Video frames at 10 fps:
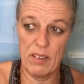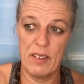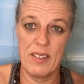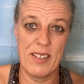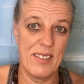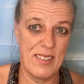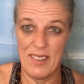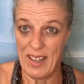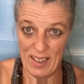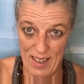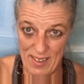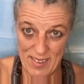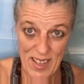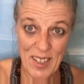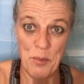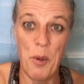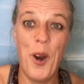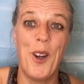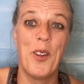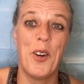this is like a second
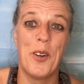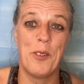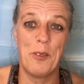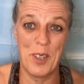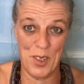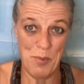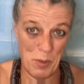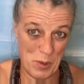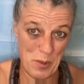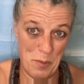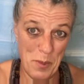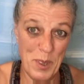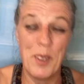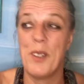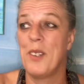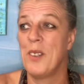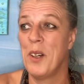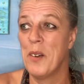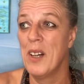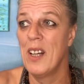part of what's most important to
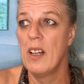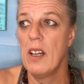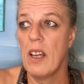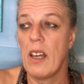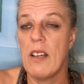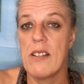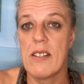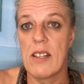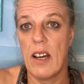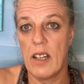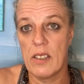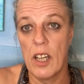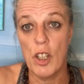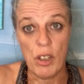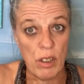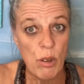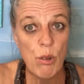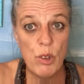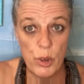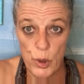know, is that
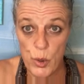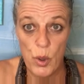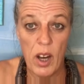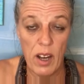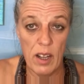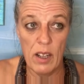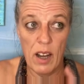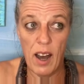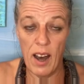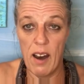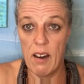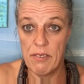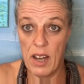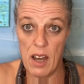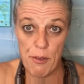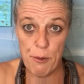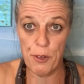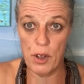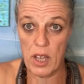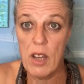you do have a
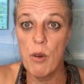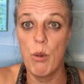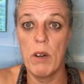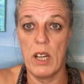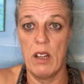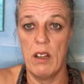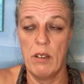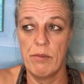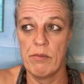free will.